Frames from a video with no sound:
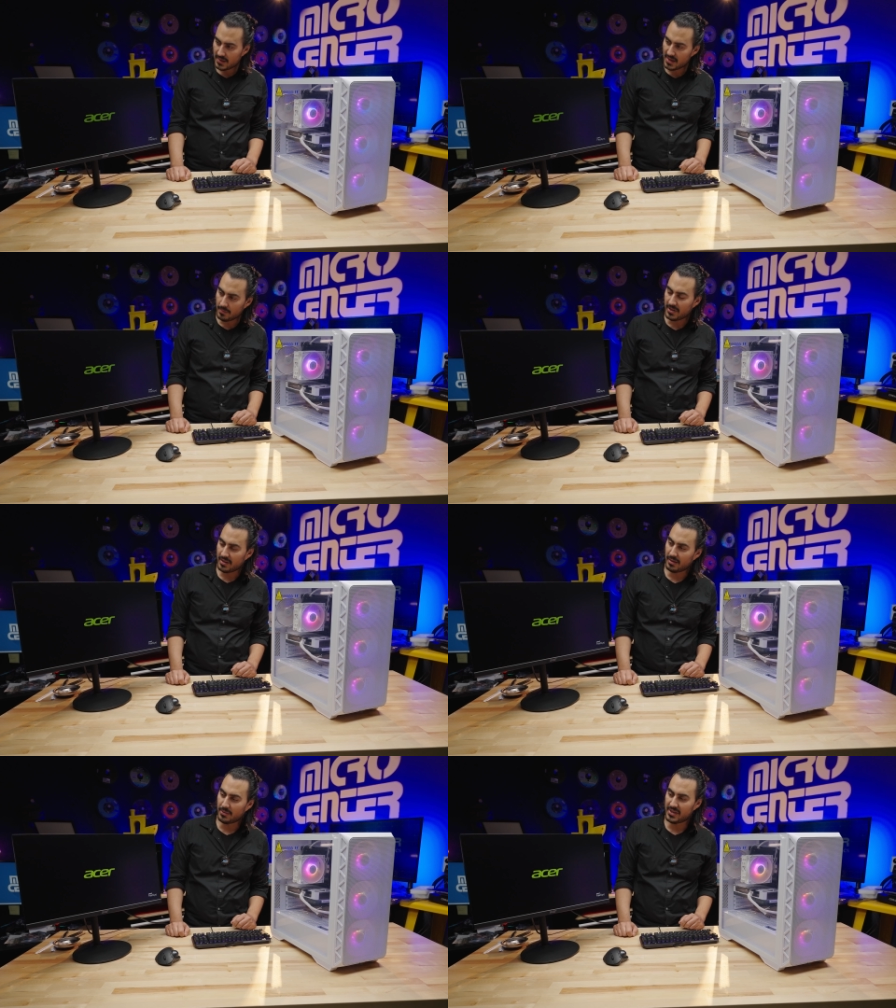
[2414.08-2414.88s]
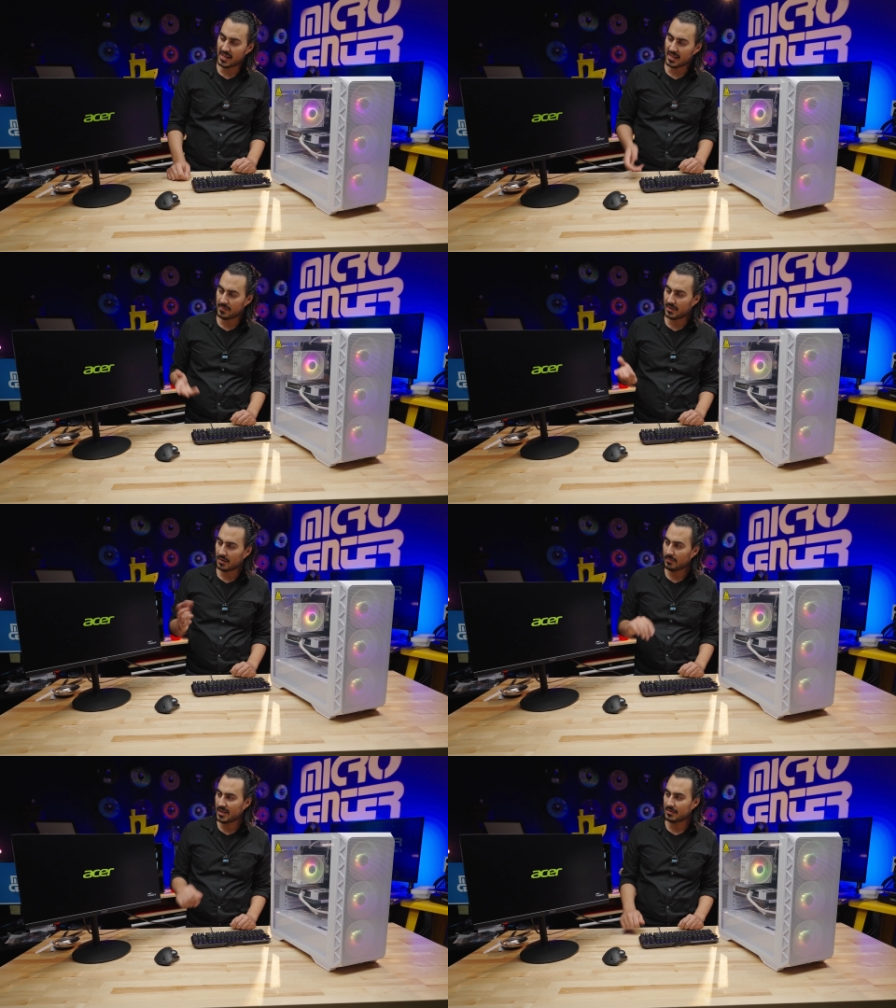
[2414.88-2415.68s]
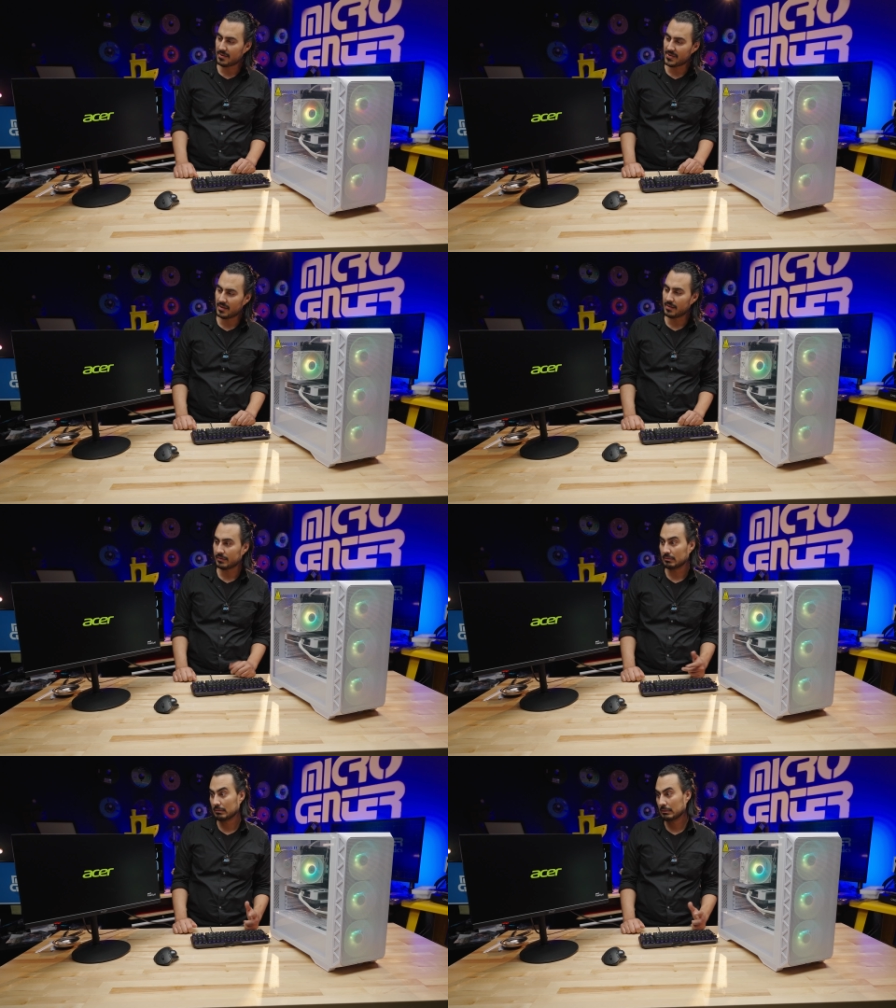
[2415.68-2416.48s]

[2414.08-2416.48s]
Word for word: is the part that always gets me. The monitor's off.